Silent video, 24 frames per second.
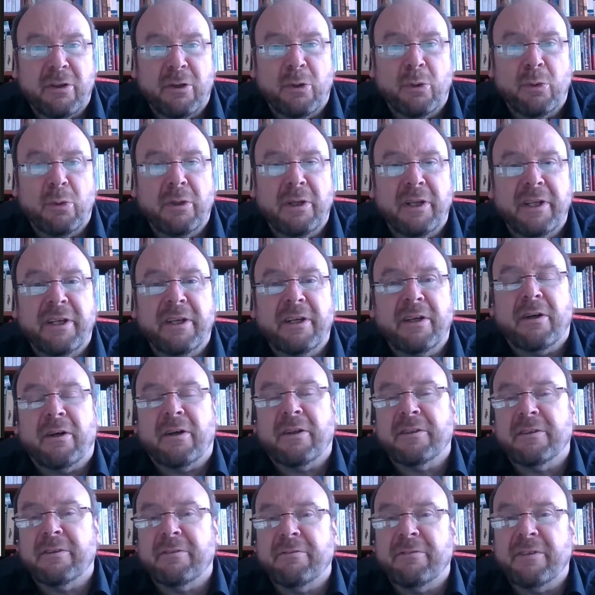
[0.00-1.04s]
only
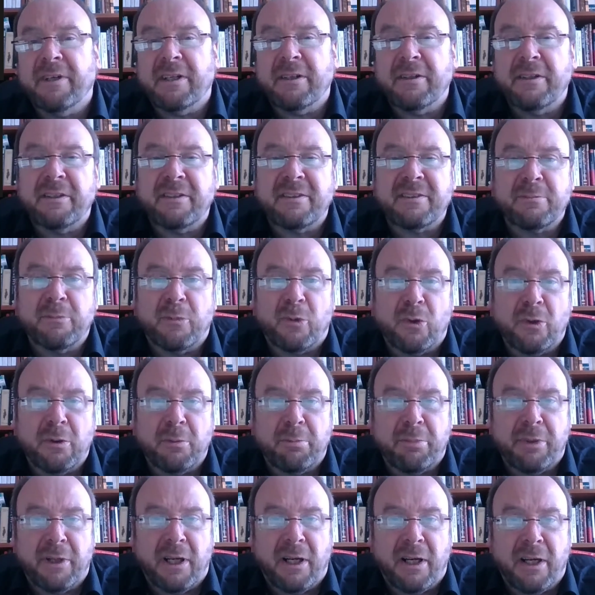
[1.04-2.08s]
on a very small
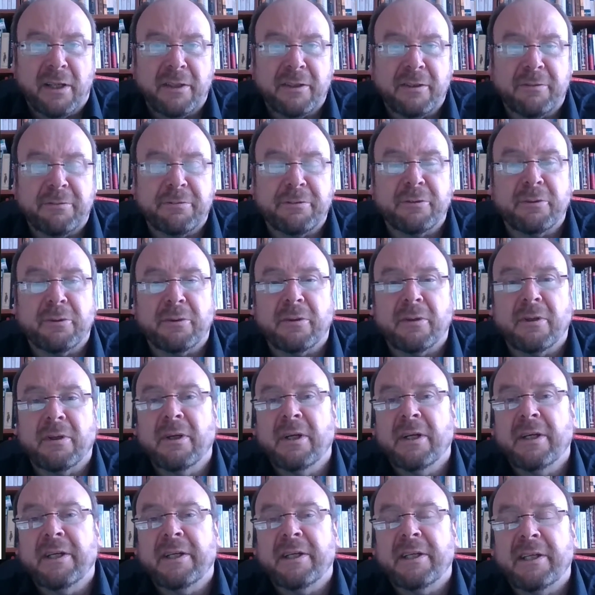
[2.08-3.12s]
part of your
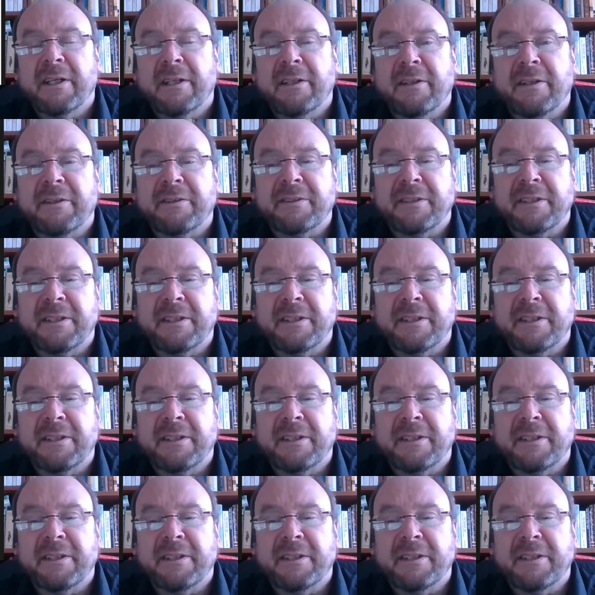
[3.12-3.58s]
inland